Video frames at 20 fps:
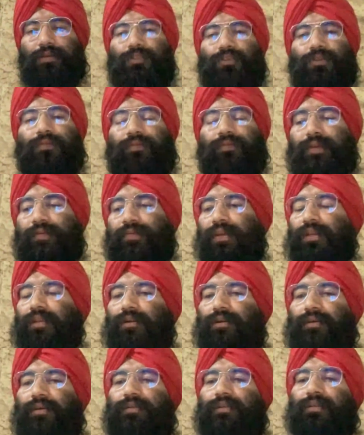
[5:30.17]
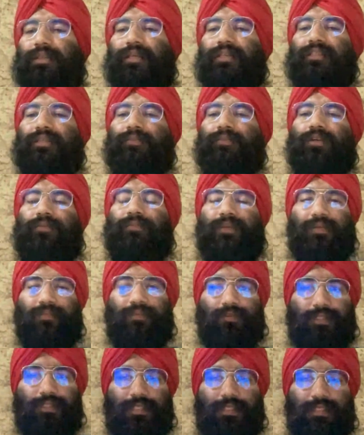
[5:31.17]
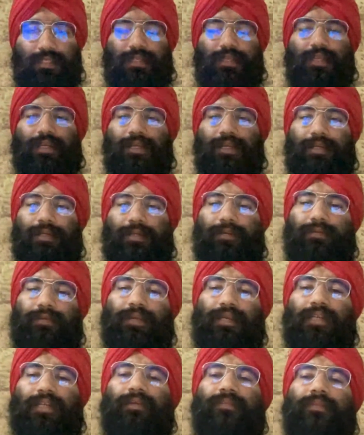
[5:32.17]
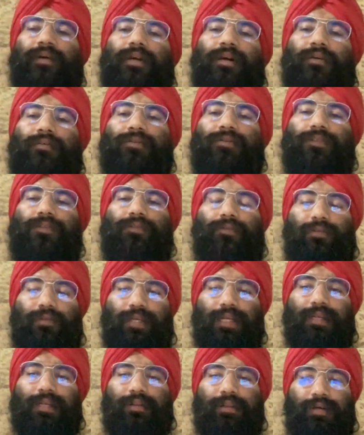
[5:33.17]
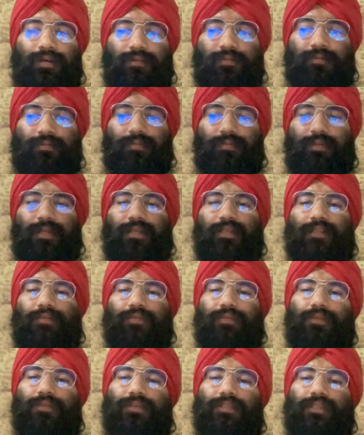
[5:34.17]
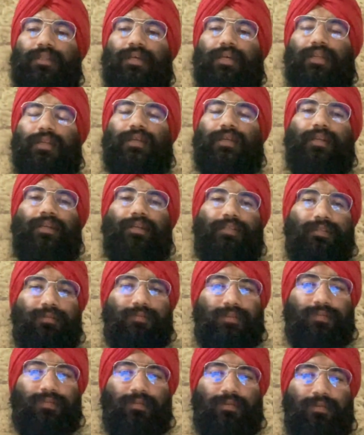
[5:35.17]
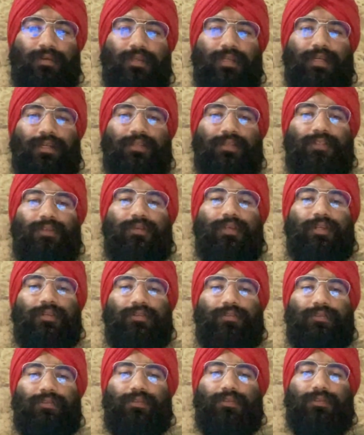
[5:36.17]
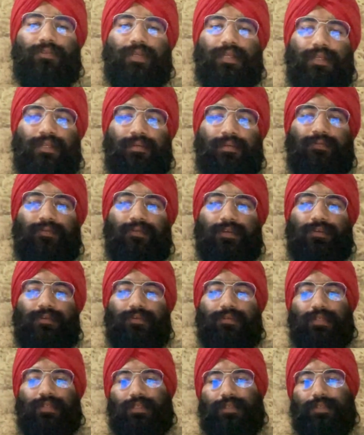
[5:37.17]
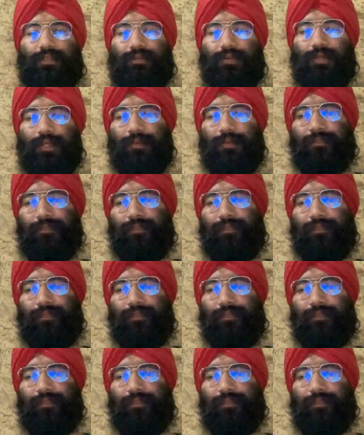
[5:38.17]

we will learn the things about pre-processing the data. GitHub accounts you don't need now, but in the future I'll create some small like short intros to GitHub for you to learn, okay?